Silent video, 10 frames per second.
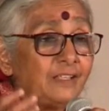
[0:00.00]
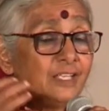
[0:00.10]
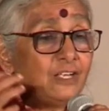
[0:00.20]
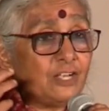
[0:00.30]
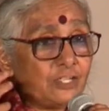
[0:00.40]

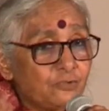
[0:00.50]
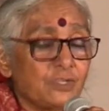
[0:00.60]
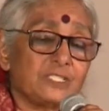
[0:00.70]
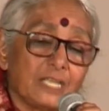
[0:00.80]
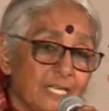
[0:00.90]
the
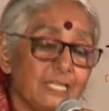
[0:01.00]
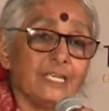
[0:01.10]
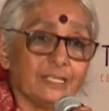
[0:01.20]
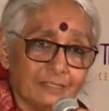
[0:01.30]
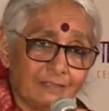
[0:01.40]
literate
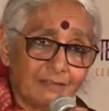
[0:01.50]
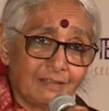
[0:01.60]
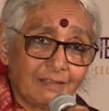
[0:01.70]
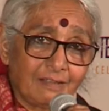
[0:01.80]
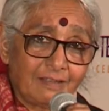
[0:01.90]
Indian
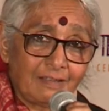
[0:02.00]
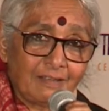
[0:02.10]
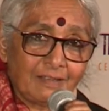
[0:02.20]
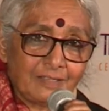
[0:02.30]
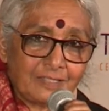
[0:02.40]

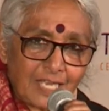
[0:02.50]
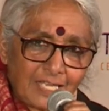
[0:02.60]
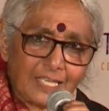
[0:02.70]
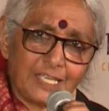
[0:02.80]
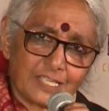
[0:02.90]

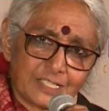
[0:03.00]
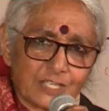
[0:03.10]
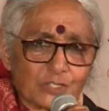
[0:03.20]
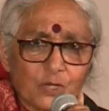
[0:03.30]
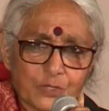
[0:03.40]
taking it
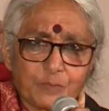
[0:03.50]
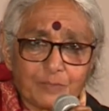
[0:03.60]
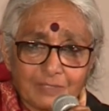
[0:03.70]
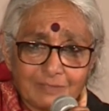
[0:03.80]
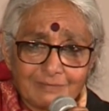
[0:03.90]
as
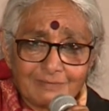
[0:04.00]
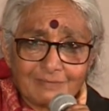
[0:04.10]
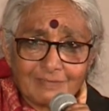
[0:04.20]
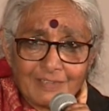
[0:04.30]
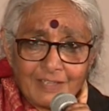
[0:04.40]
gospel.
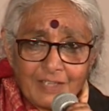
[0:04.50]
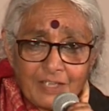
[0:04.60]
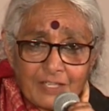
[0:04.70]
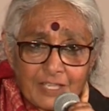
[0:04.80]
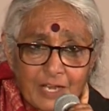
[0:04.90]

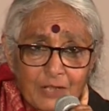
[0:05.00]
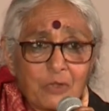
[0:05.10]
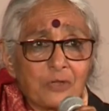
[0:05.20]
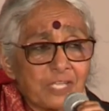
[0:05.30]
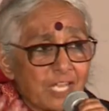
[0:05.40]
There are
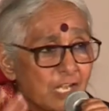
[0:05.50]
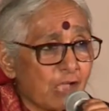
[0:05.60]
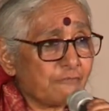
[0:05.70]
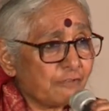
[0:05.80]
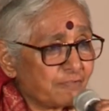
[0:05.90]
not
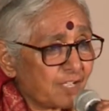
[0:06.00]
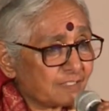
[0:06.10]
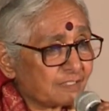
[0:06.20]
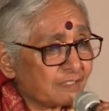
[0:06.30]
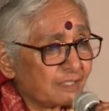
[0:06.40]
enough of
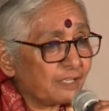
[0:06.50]
us